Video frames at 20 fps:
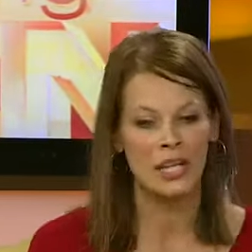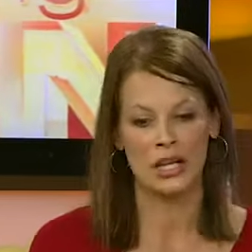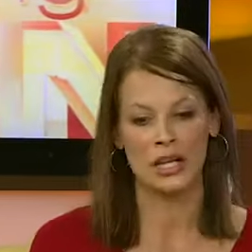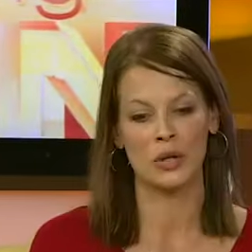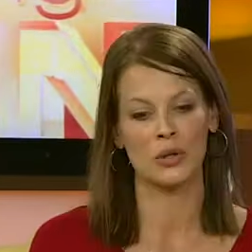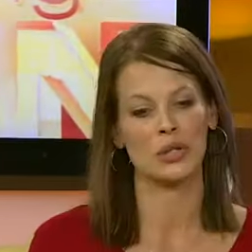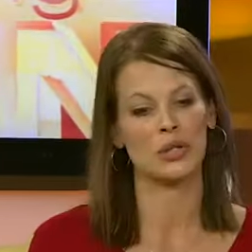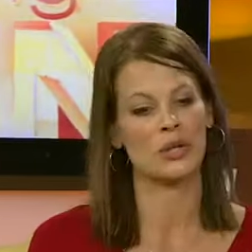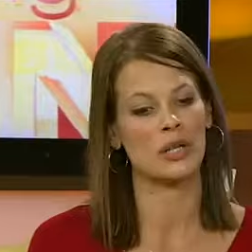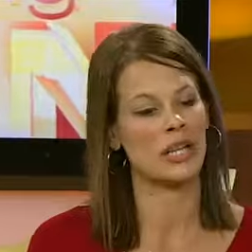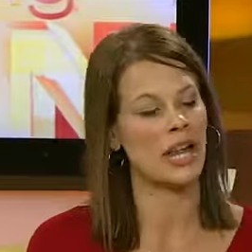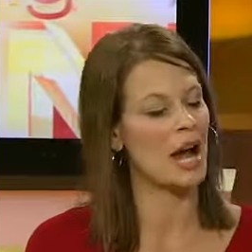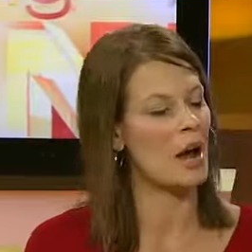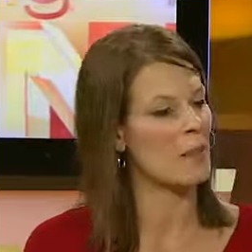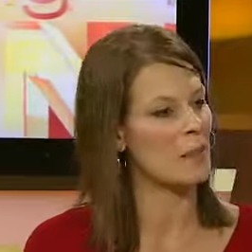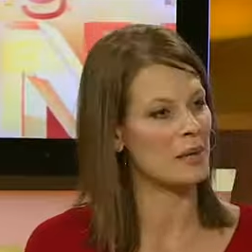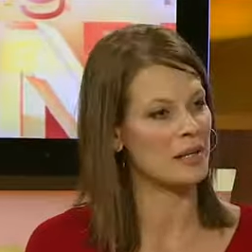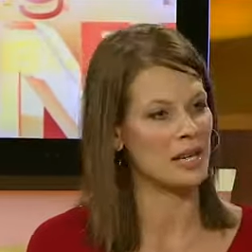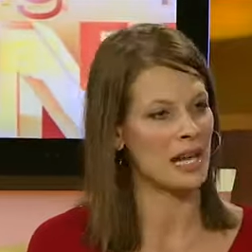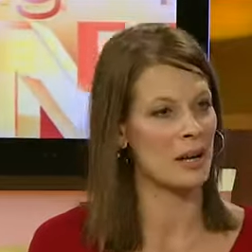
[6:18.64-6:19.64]
You know, you can
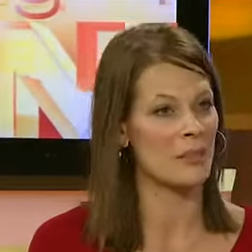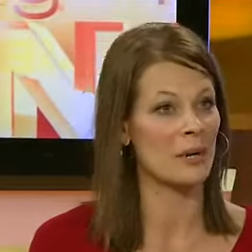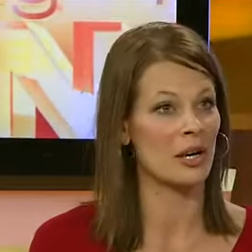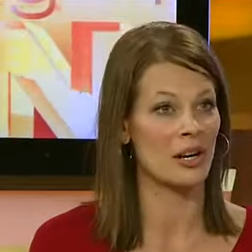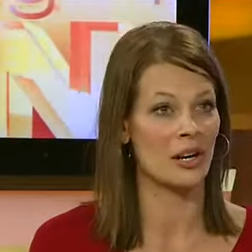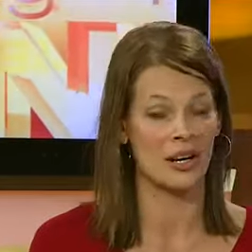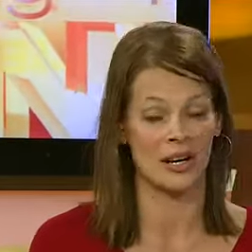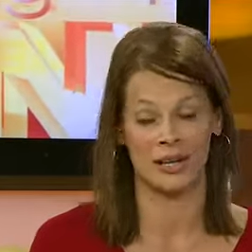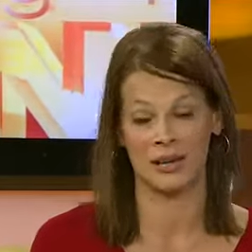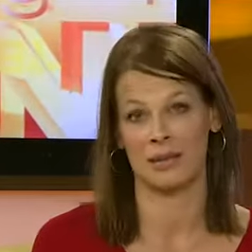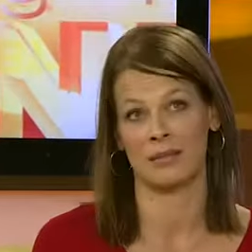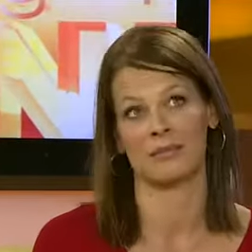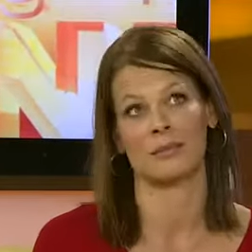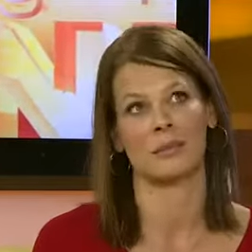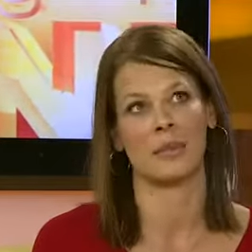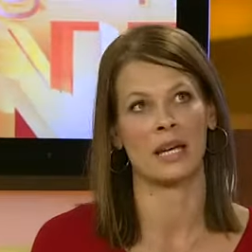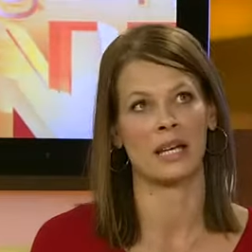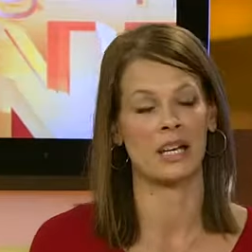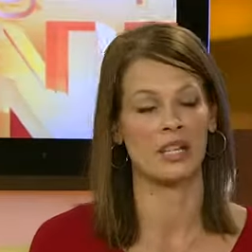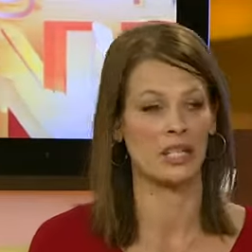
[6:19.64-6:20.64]
help a neighbor, and
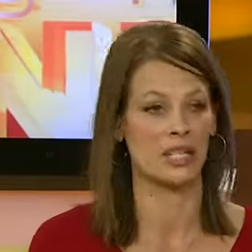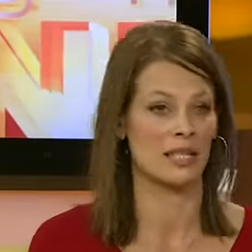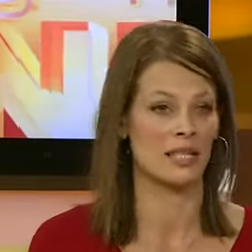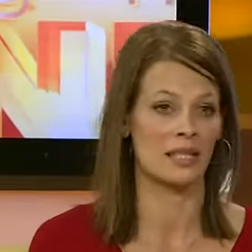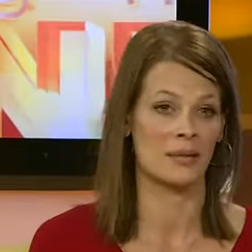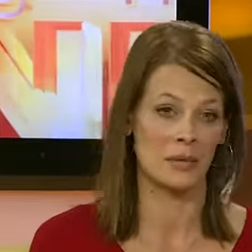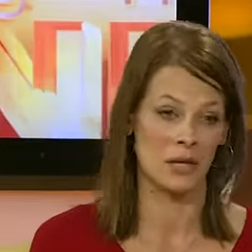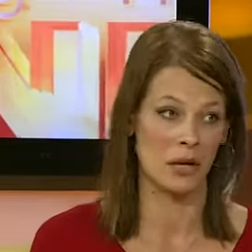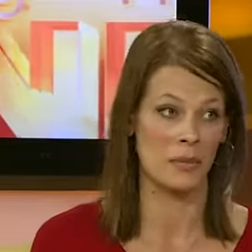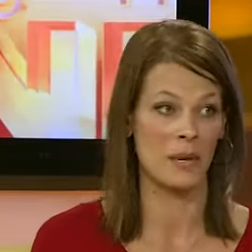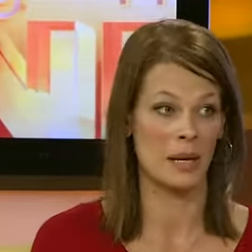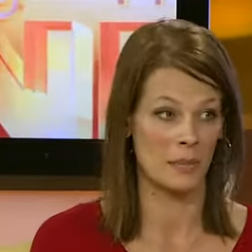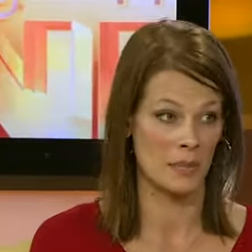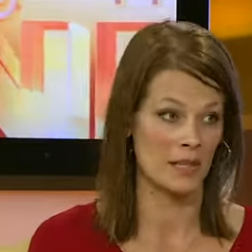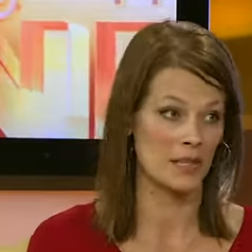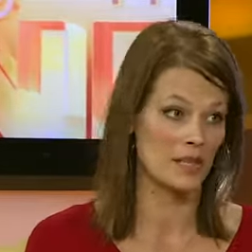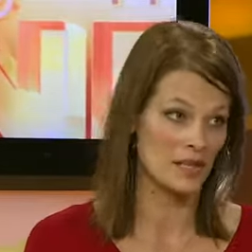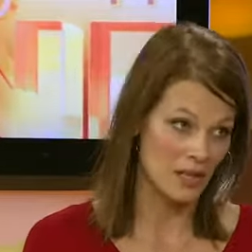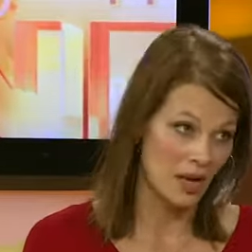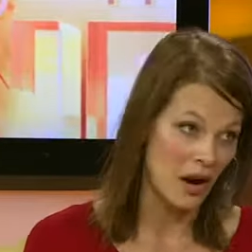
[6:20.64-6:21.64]
my goodness, there might
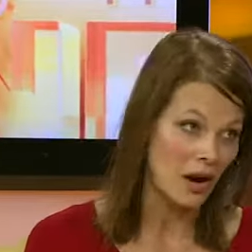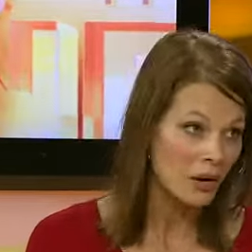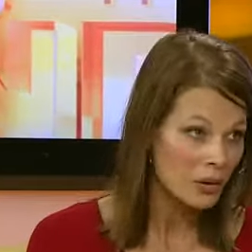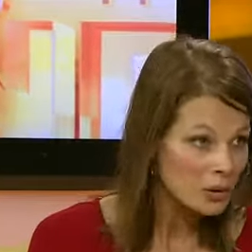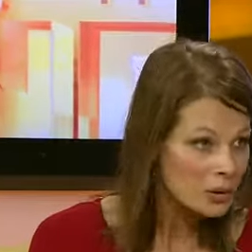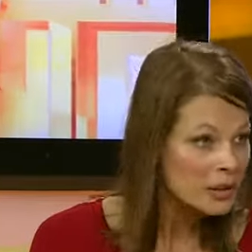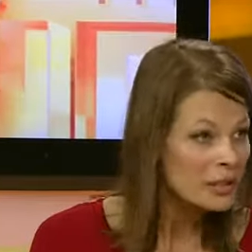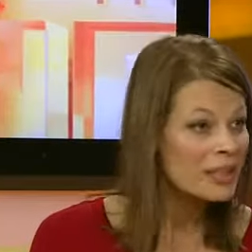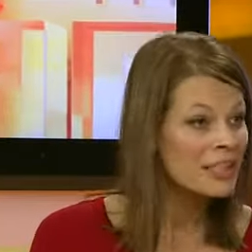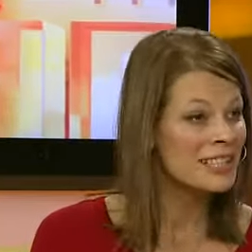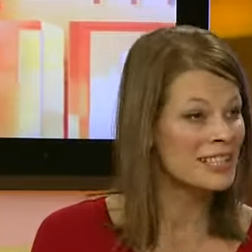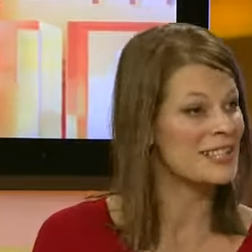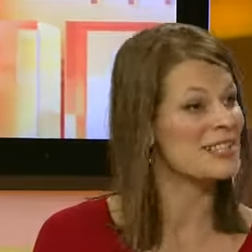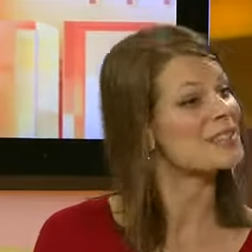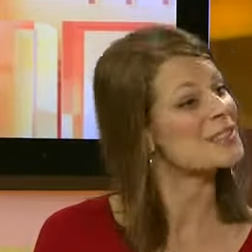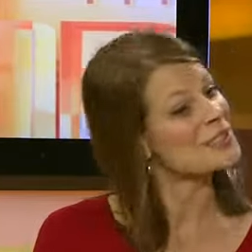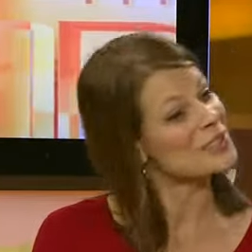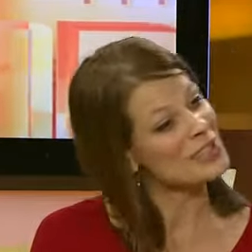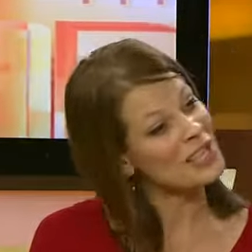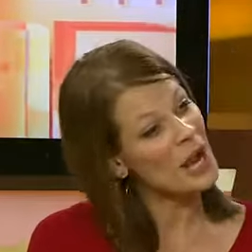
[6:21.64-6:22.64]
be snow. You
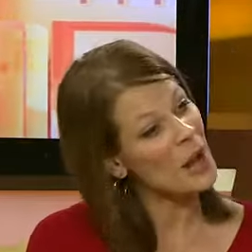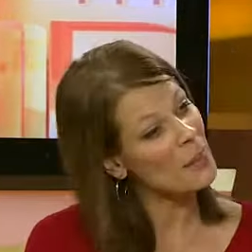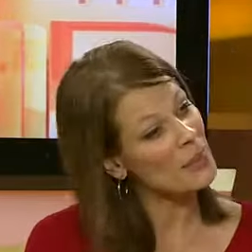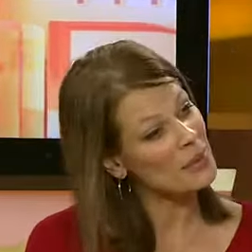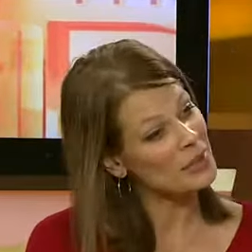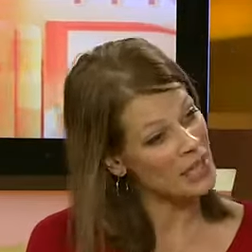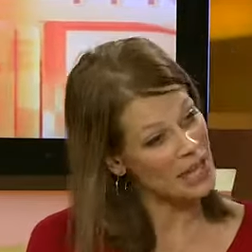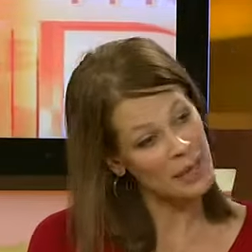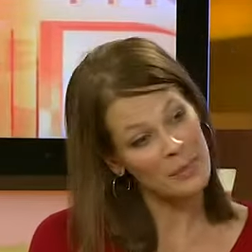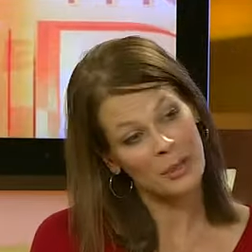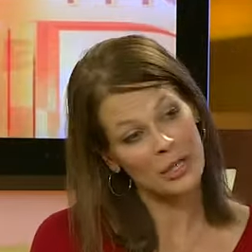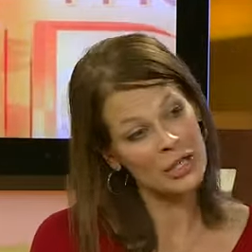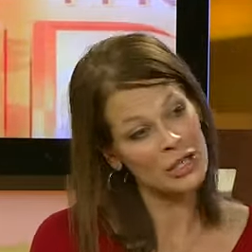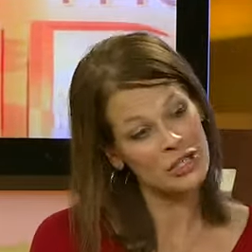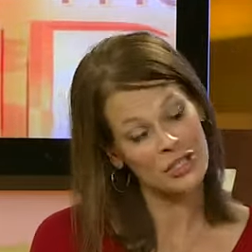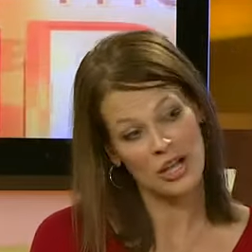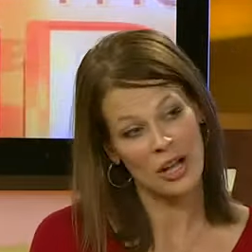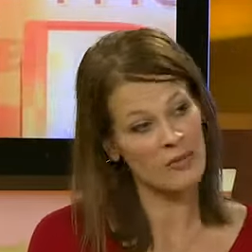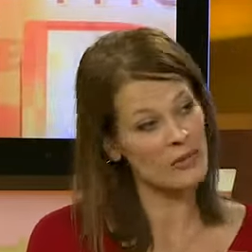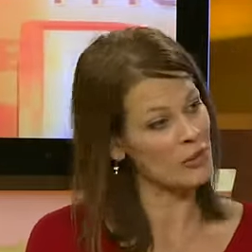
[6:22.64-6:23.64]
know, you can help a neighbor
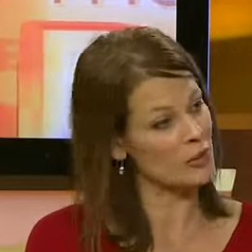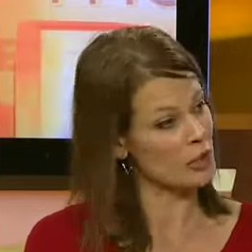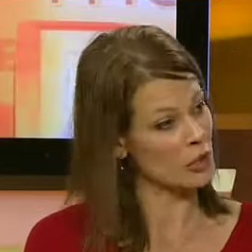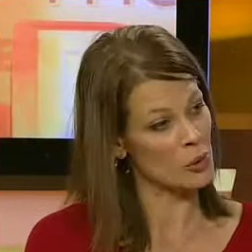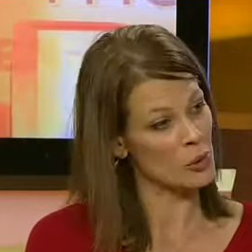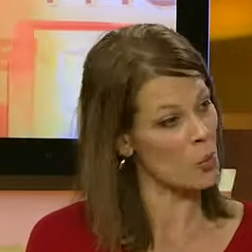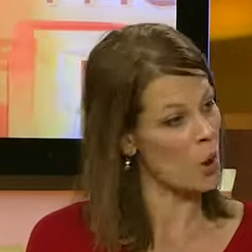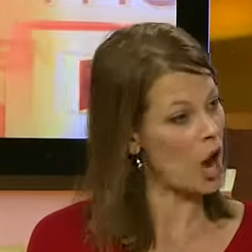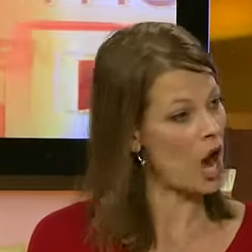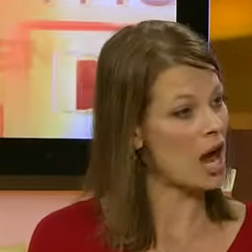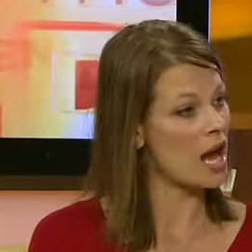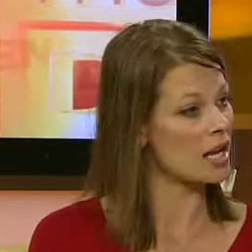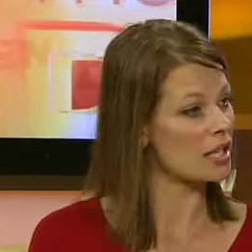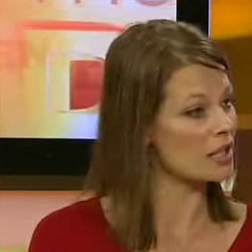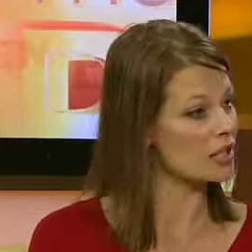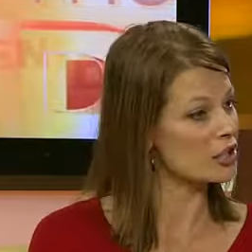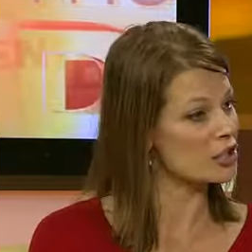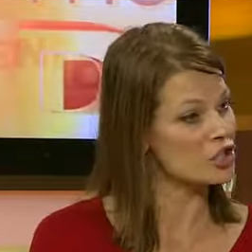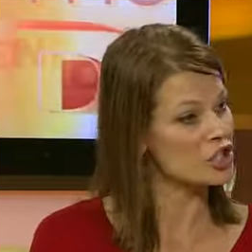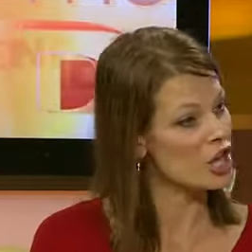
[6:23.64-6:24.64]
shovel their
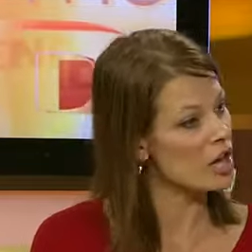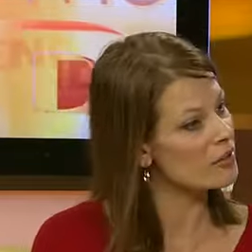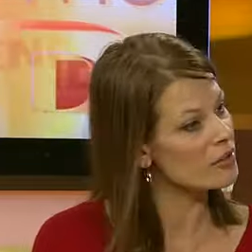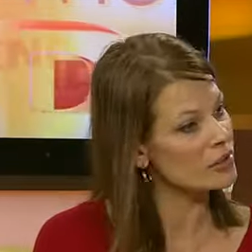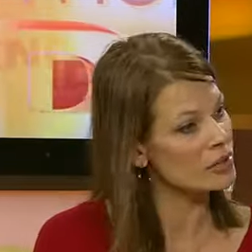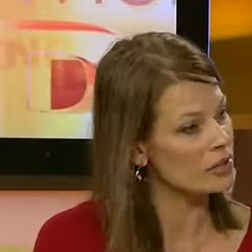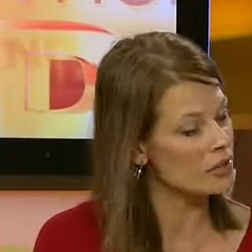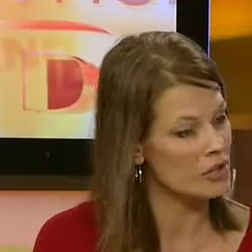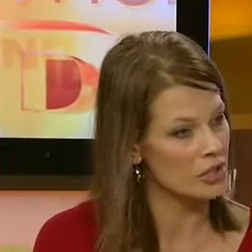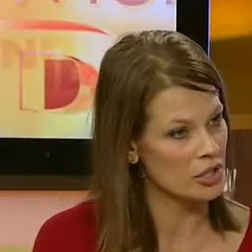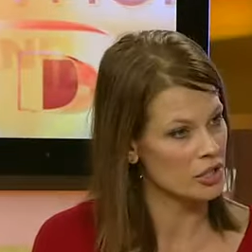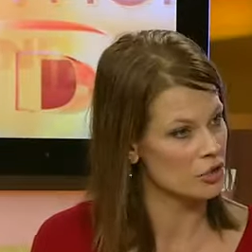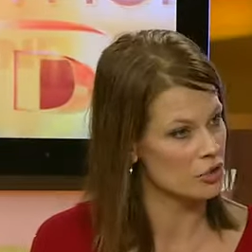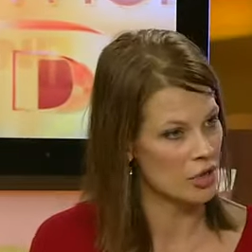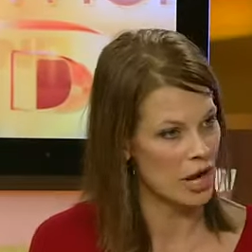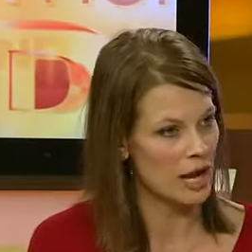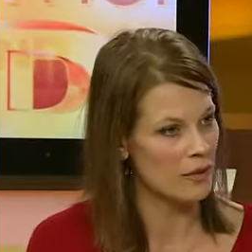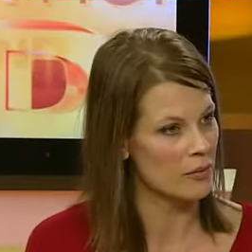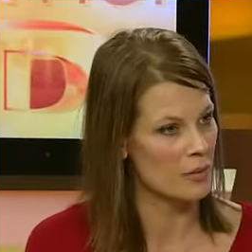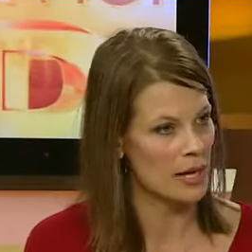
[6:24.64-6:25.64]
walk or shovel their
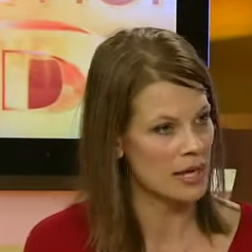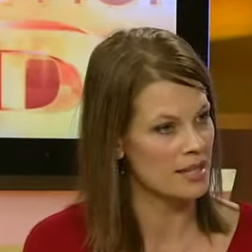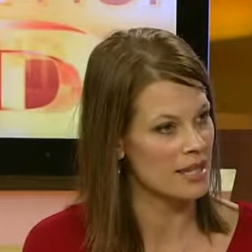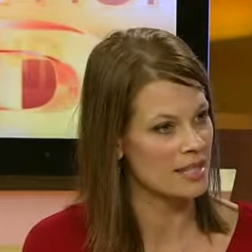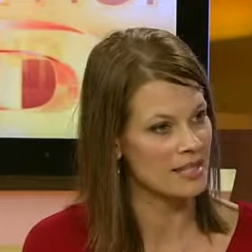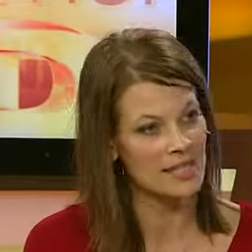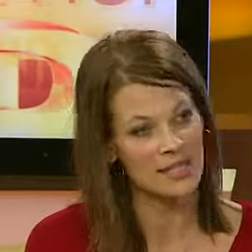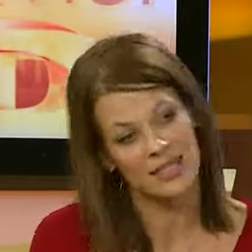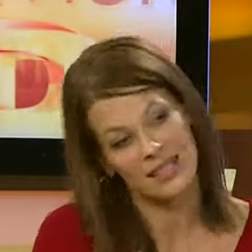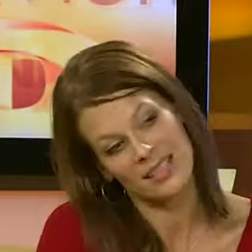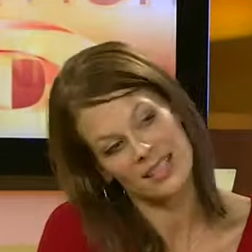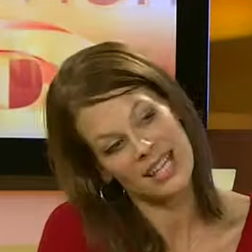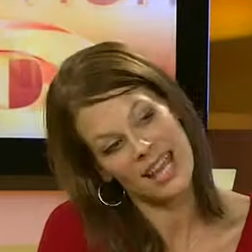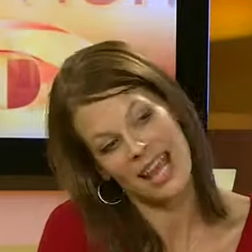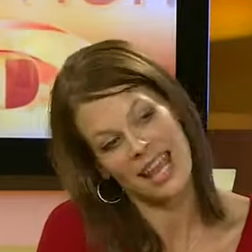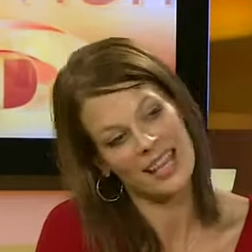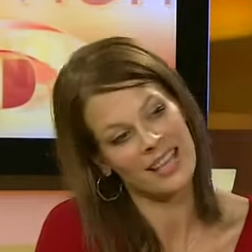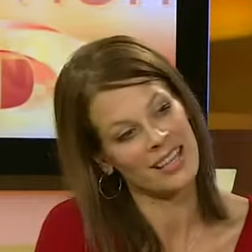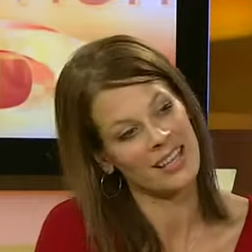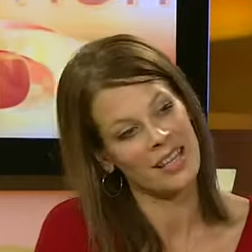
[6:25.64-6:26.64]
driveway. That doesn't
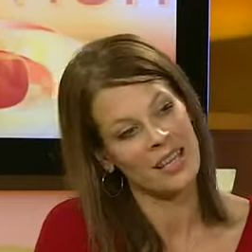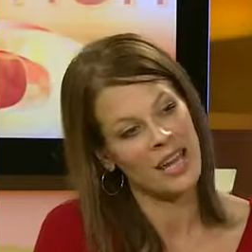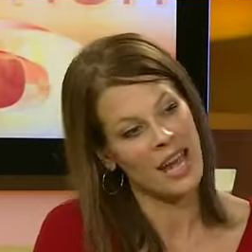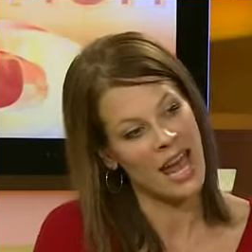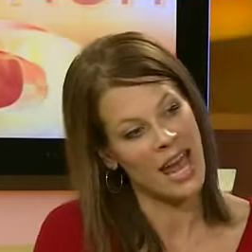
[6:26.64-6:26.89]
take